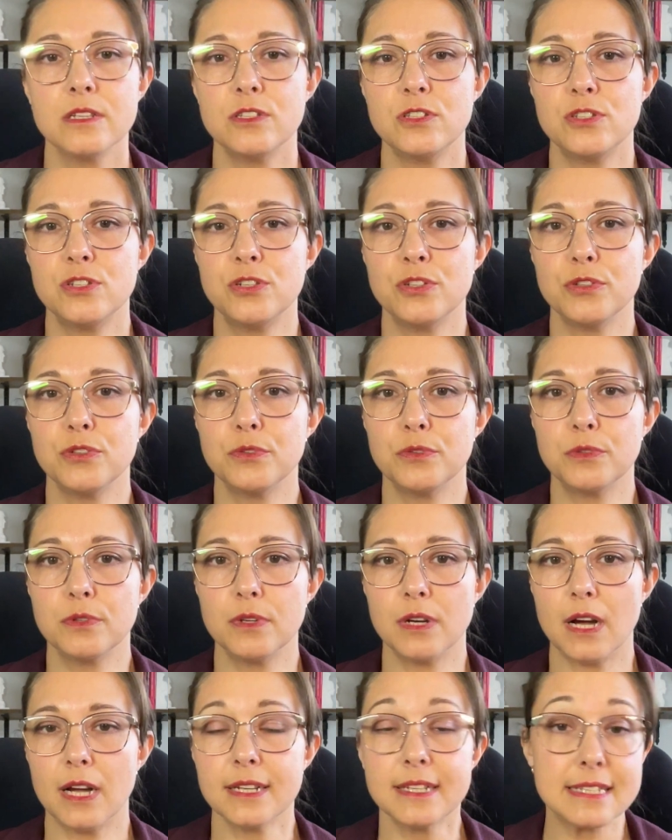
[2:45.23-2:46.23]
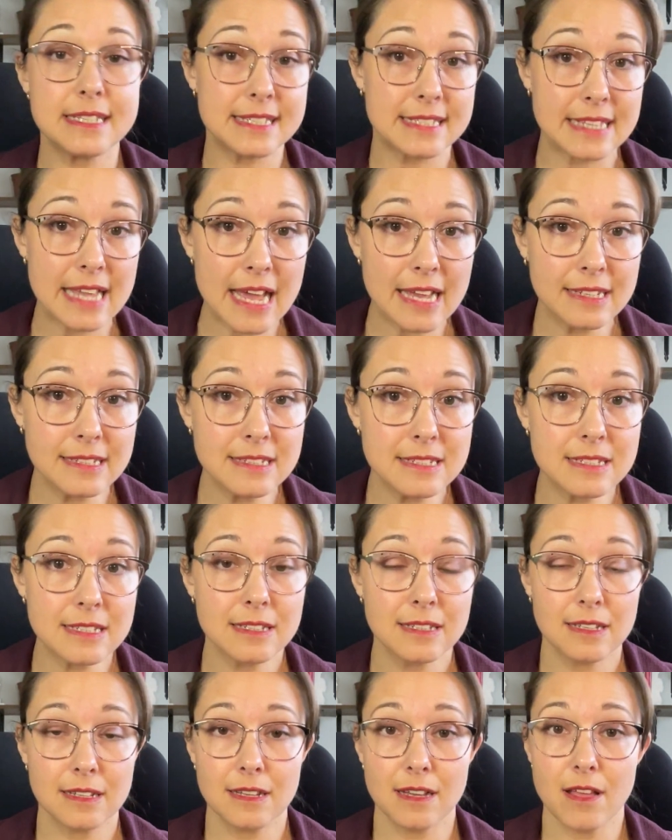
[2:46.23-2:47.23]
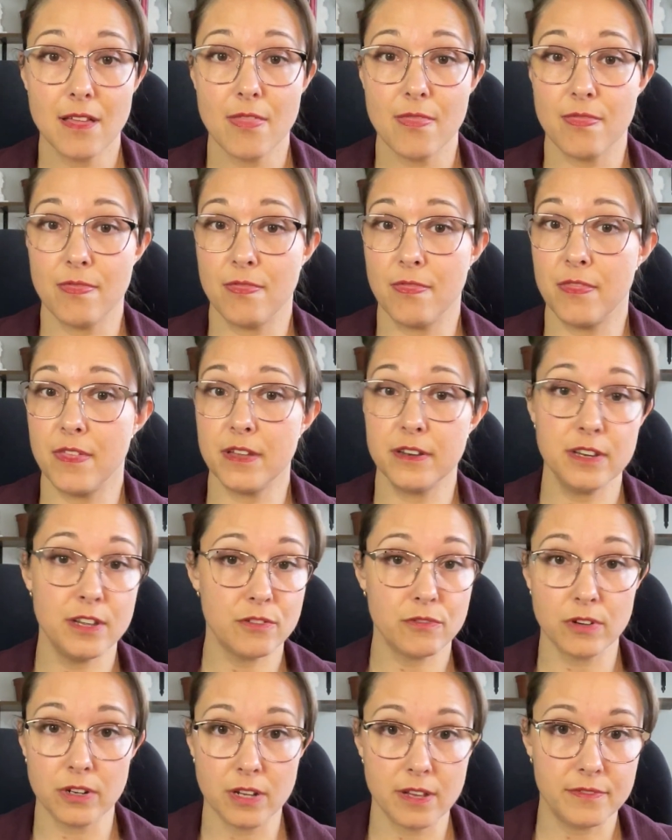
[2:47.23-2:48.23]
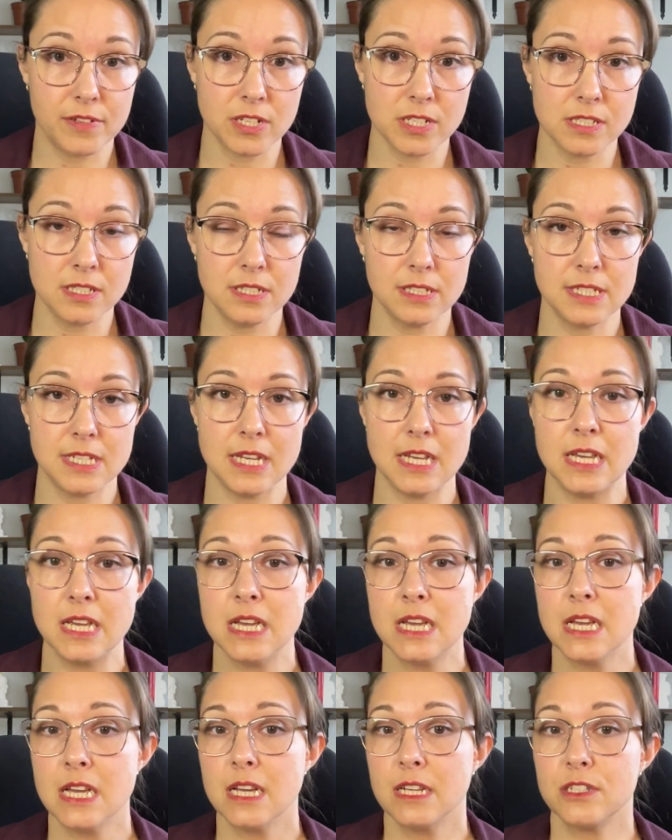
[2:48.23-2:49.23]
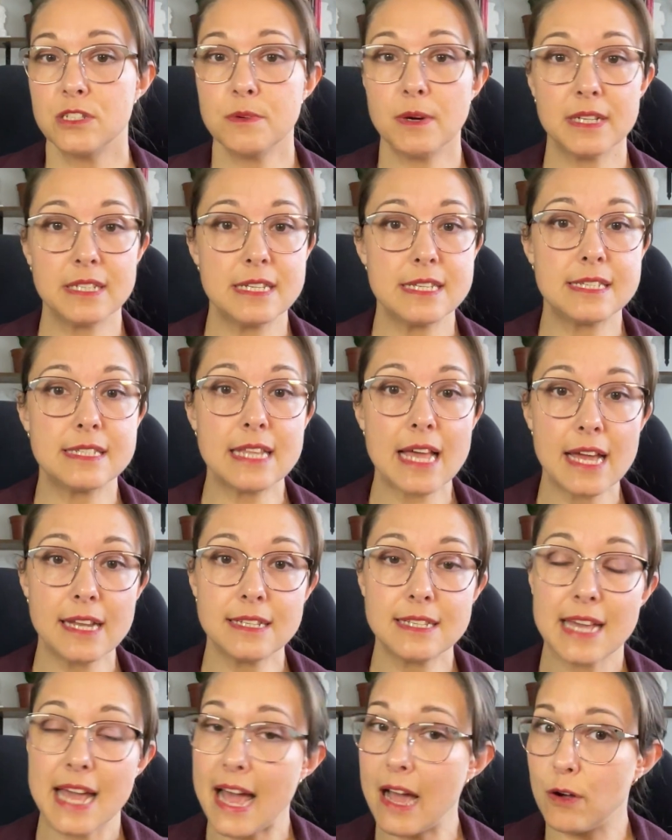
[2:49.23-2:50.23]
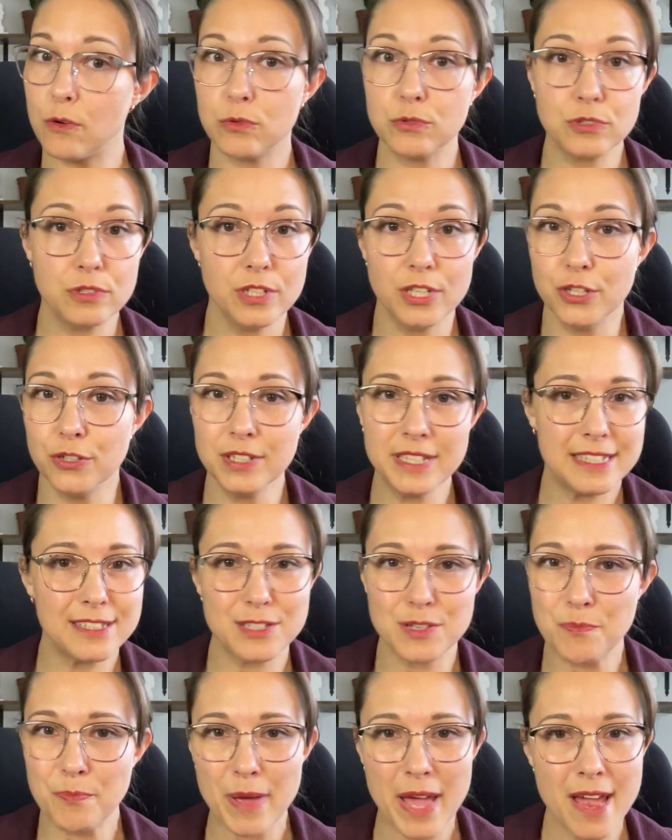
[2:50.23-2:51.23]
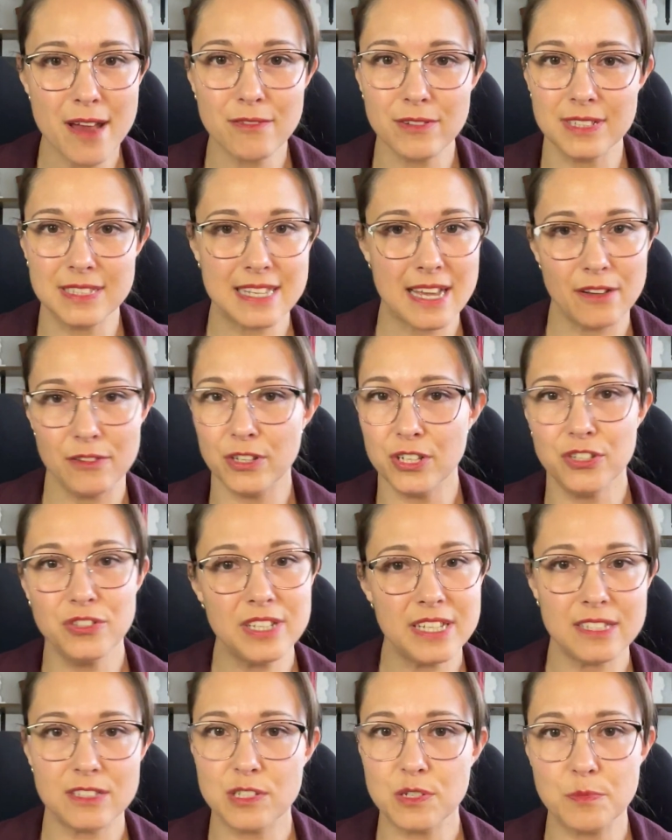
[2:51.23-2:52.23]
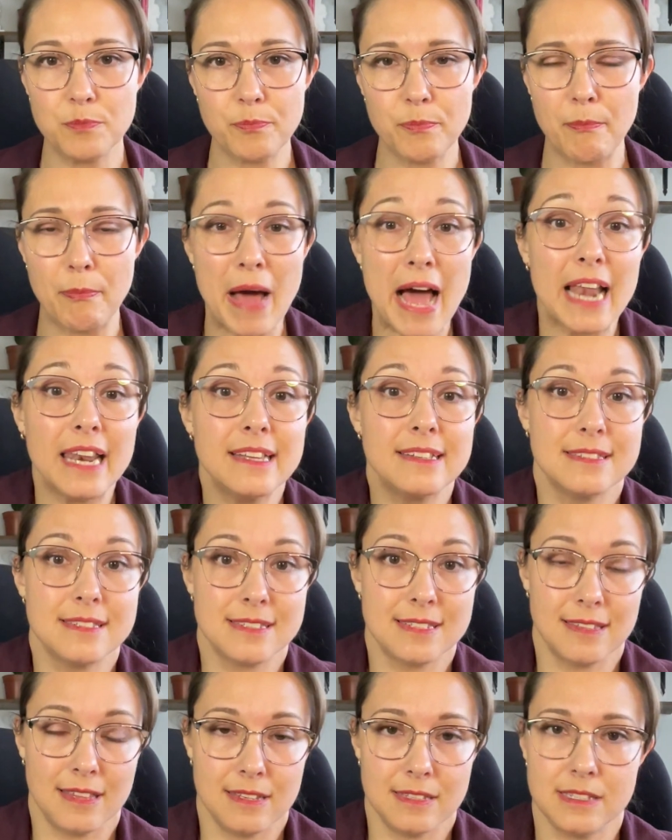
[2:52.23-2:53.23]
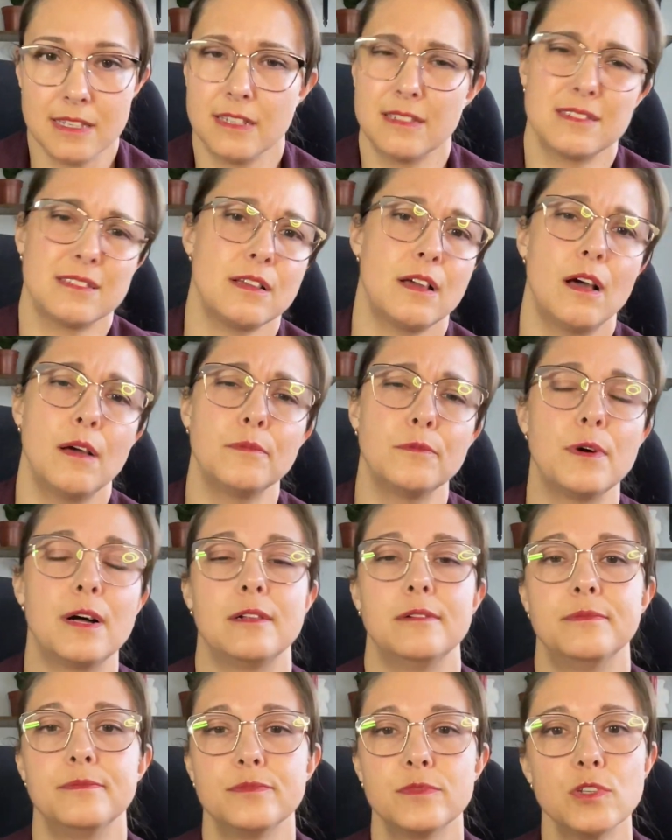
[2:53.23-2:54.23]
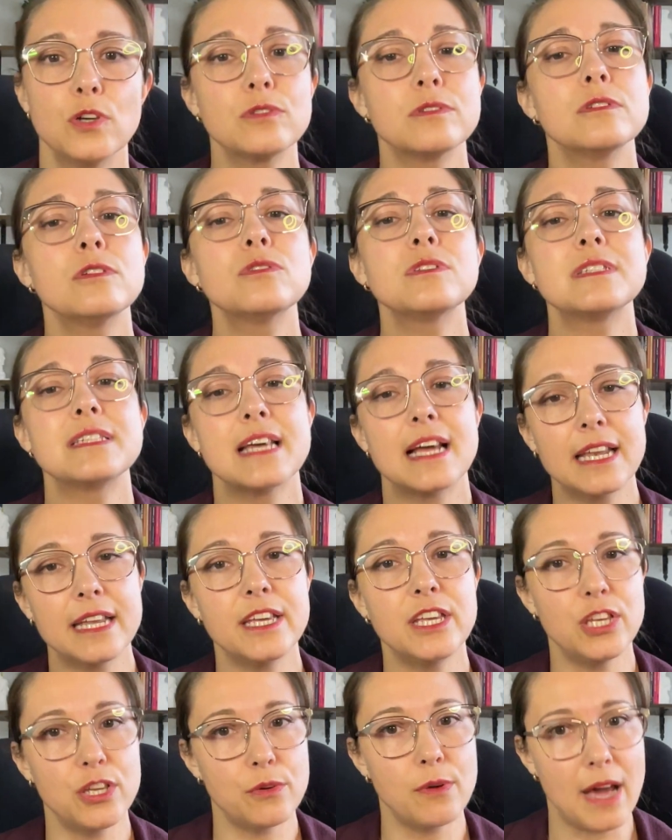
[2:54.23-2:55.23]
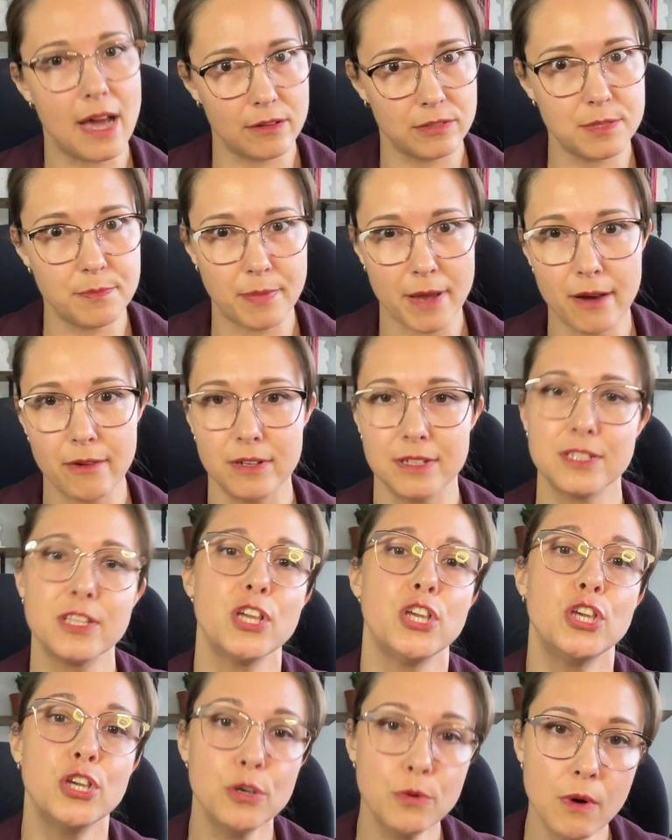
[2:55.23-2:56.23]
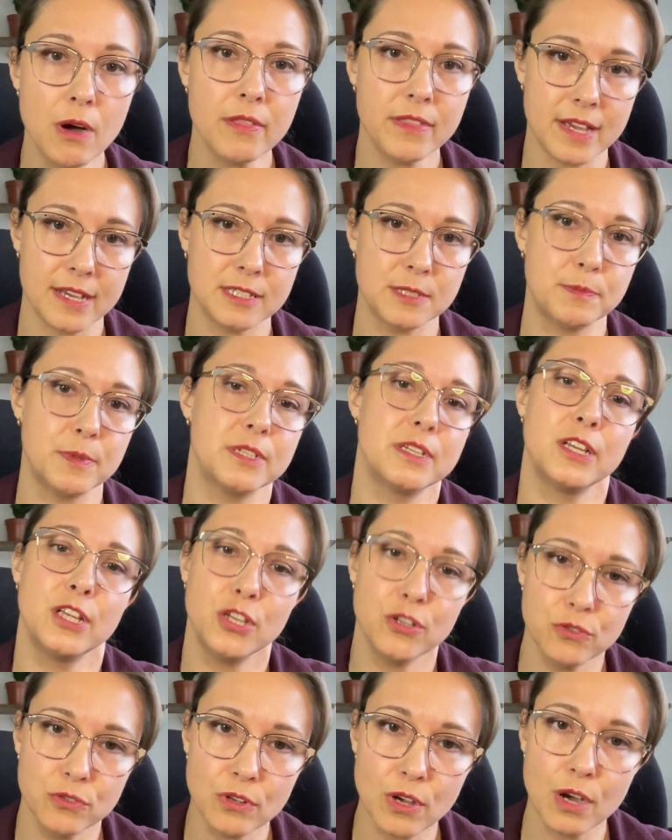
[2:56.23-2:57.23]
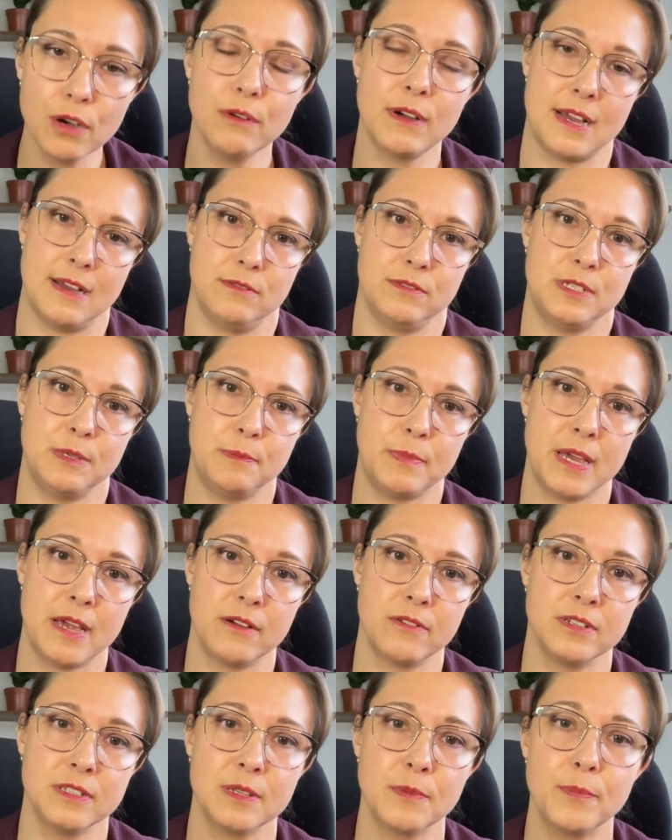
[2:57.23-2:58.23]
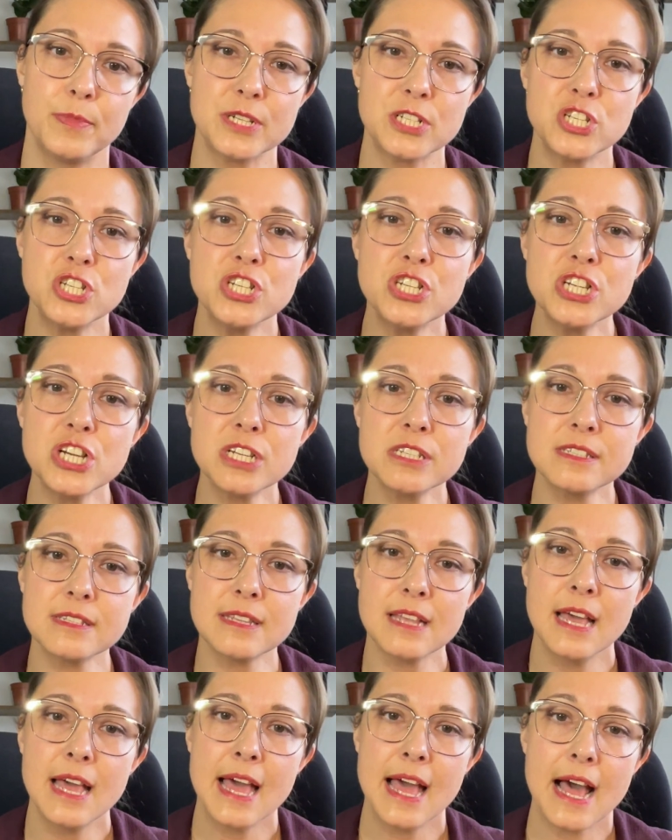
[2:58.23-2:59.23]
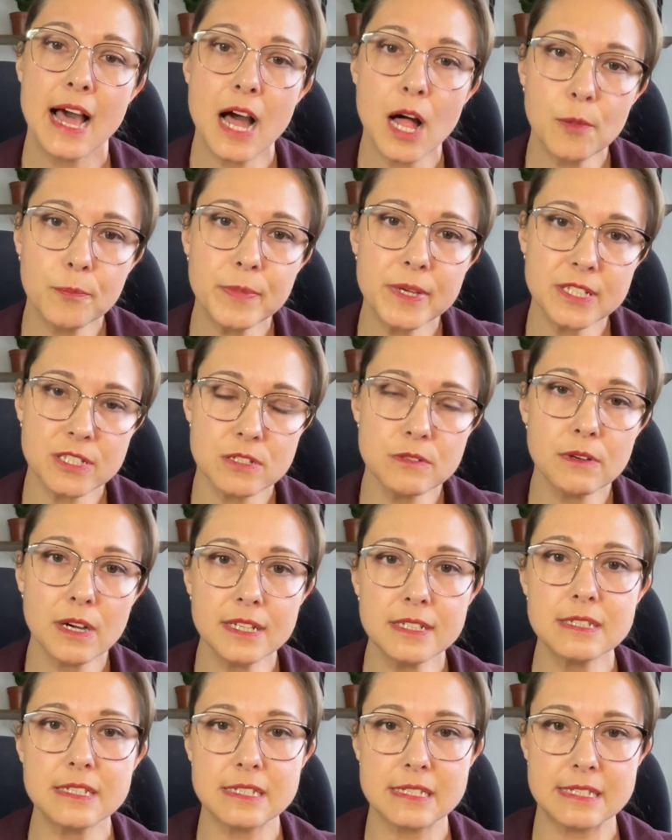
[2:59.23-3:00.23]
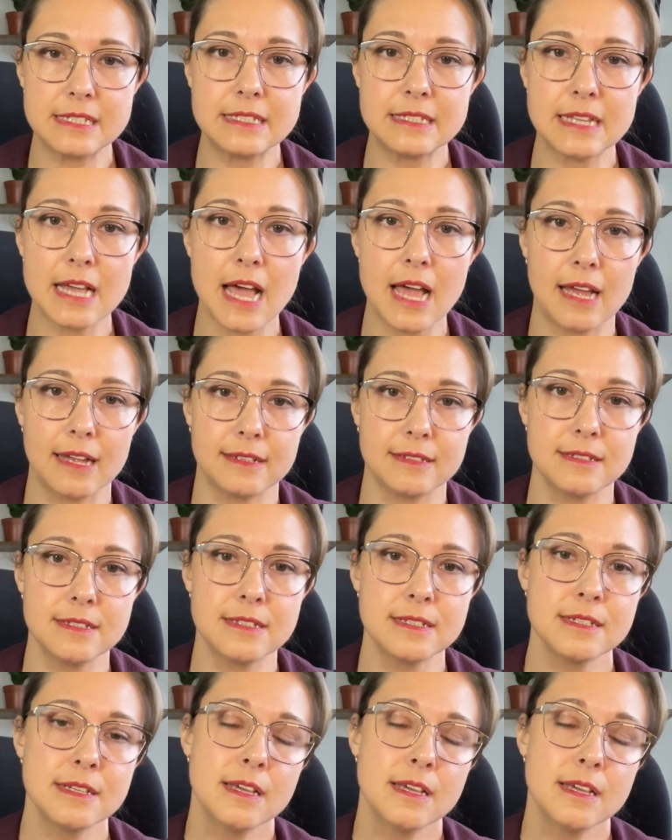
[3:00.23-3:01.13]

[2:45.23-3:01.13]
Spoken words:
to understand the neurodiversity, to understand how you need to parent, how do you need to balance these things. Well, not telling you how to parent, you are the expert and you know how to parent, but just helping to understand